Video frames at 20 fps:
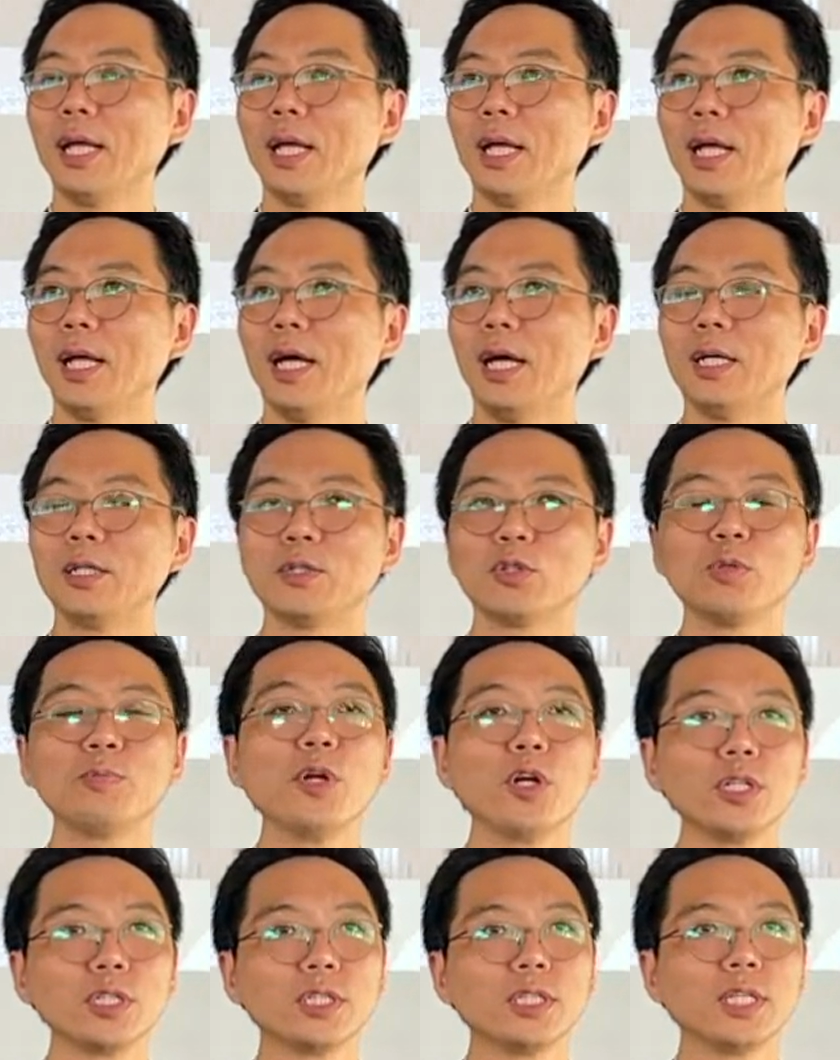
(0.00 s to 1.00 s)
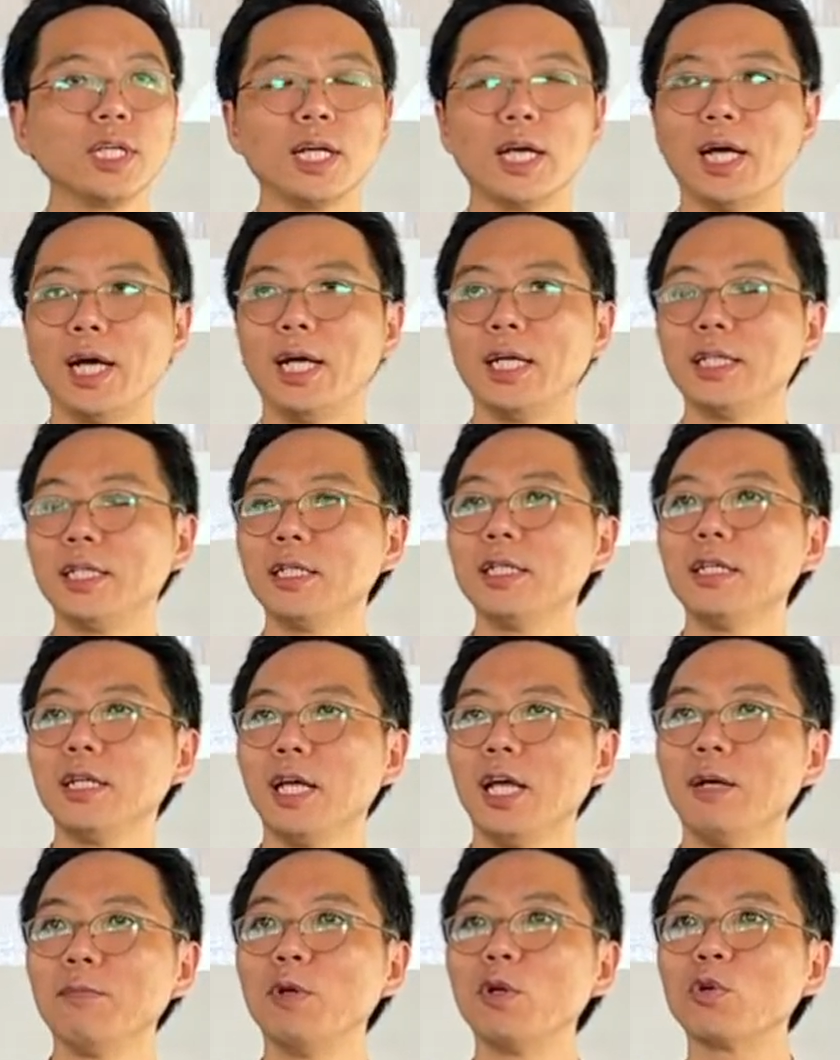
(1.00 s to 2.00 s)
to be honest, I didn't
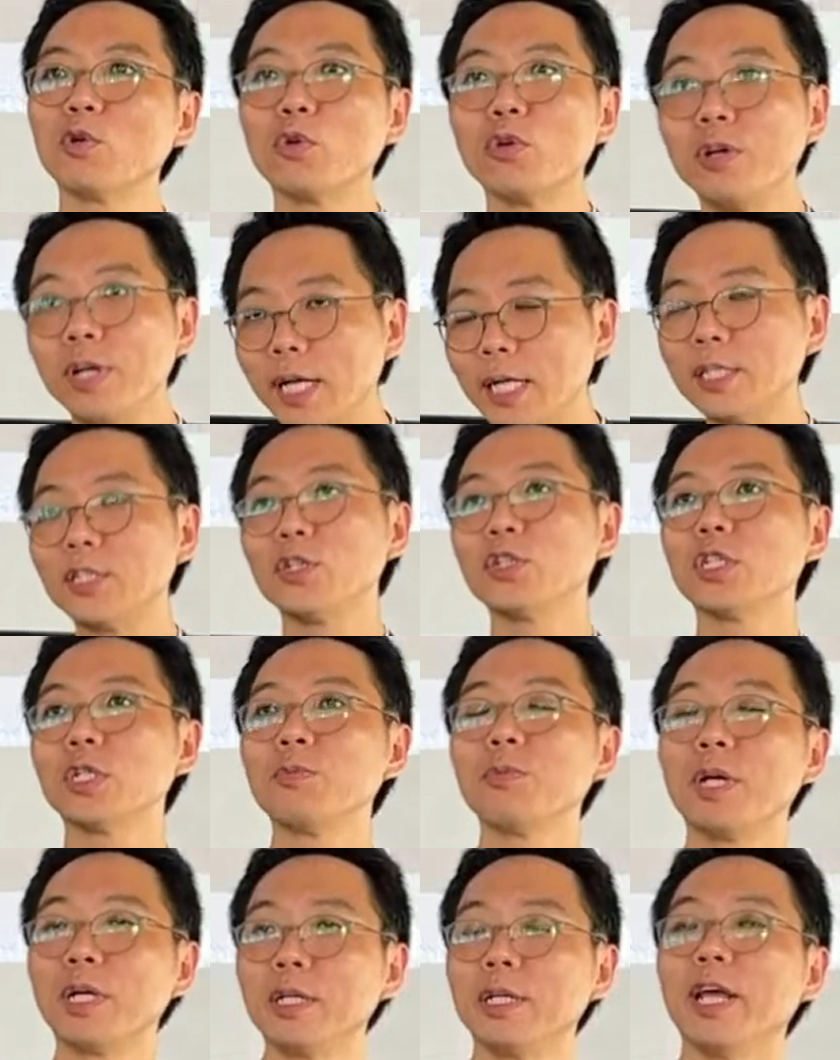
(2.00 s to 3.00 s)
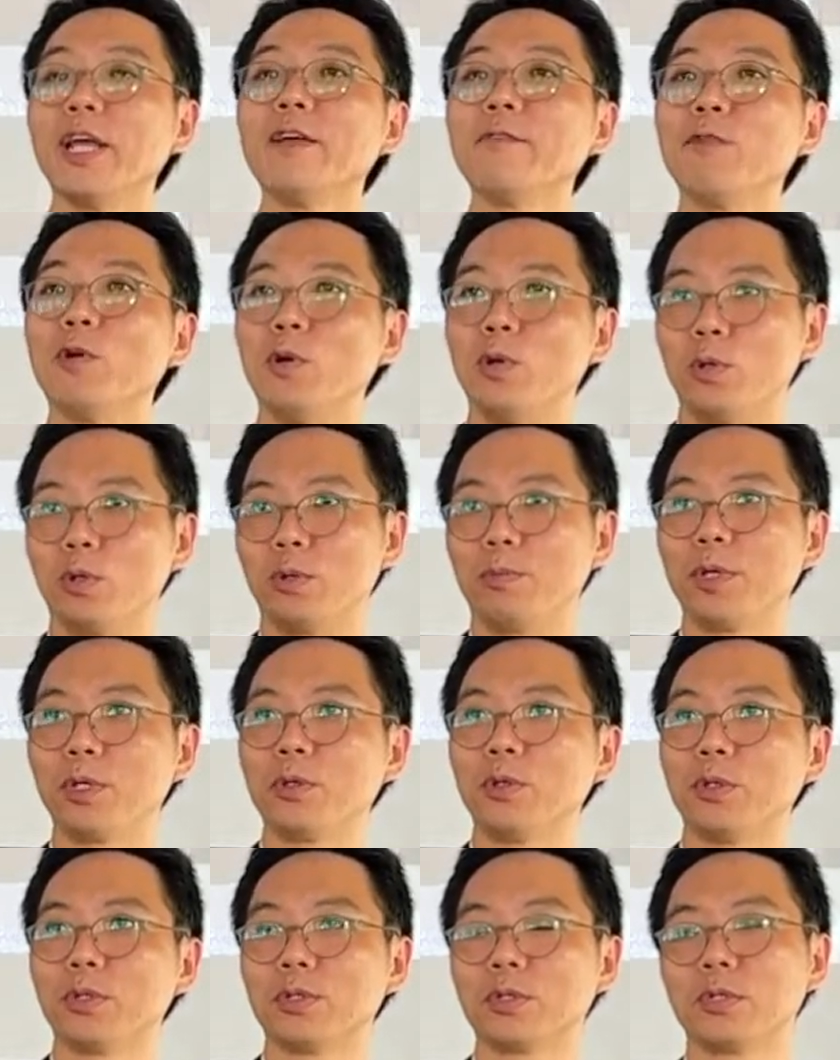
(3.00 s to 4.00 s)
have a good relationship with my neighborhood
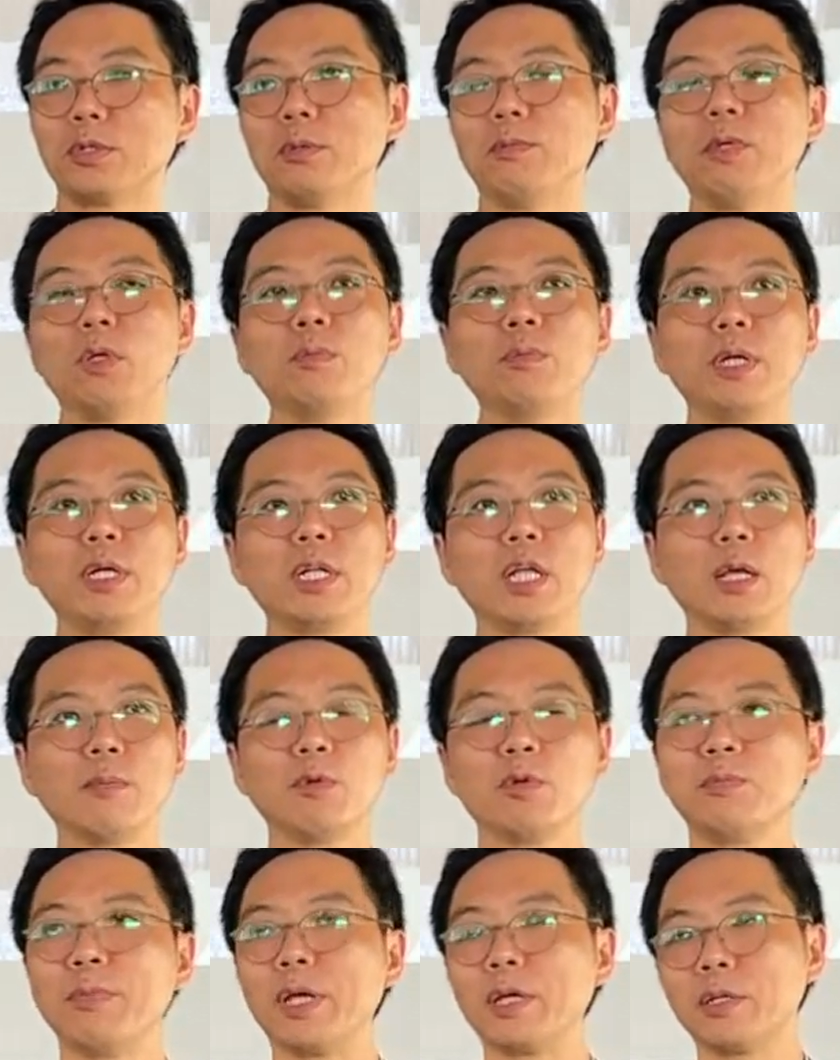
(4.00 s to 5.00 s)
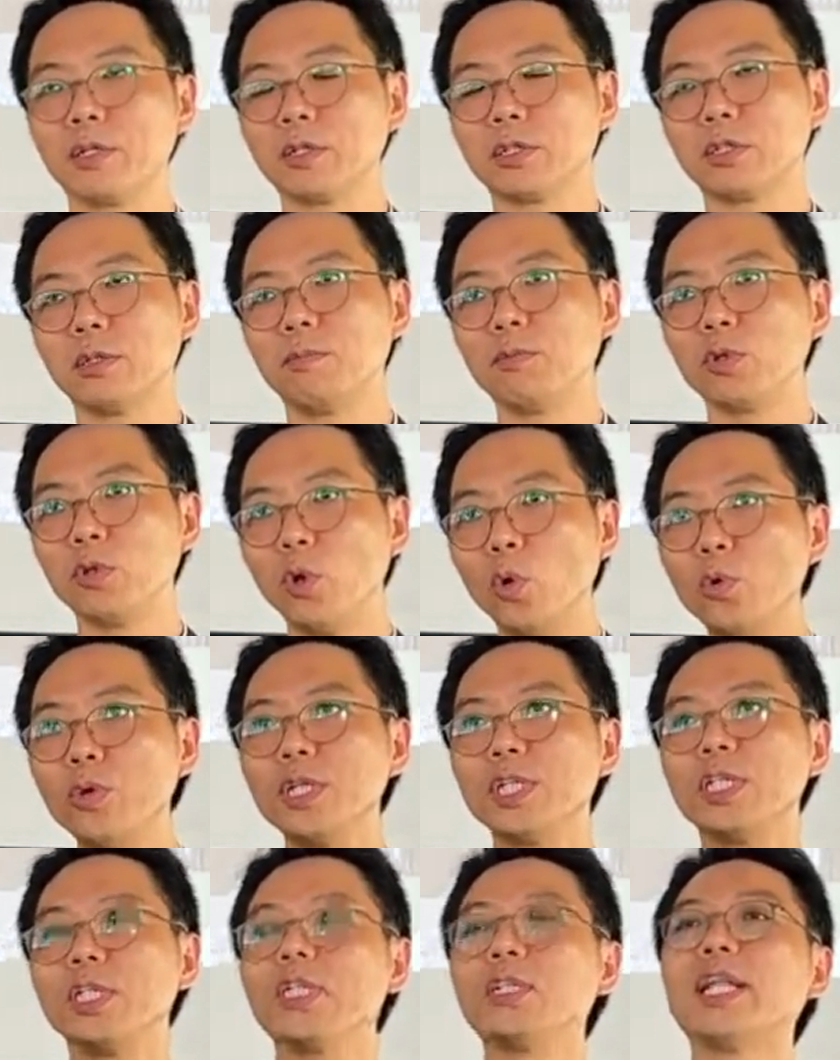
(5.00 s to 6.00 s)
because some of my neighbors make some
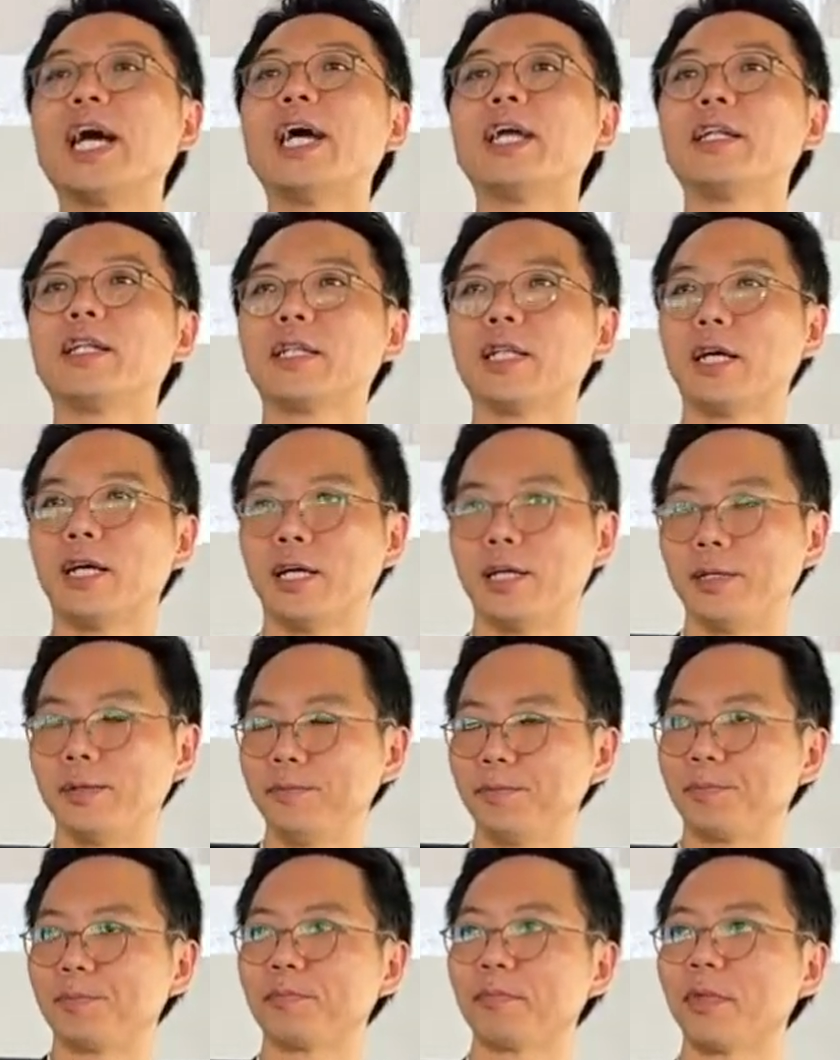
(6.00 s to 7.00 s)
noise in the night time.